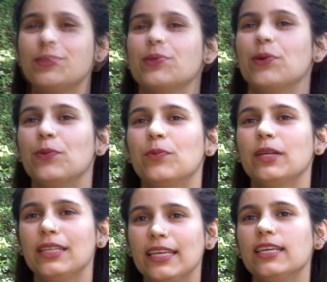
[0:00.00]
So one
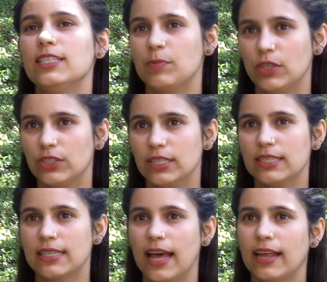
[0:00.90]
of the key species
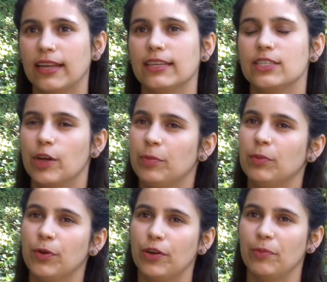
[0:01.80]
that a
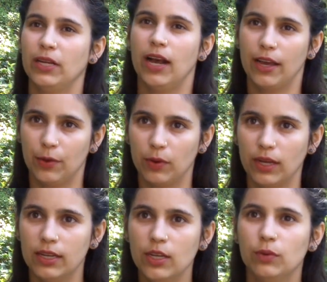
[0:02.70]
CRP program in
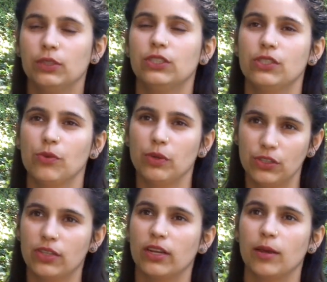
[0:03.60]
Iowa, which is the
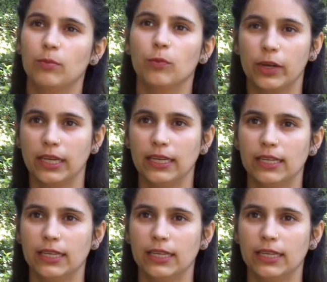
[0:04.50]
region that I'm working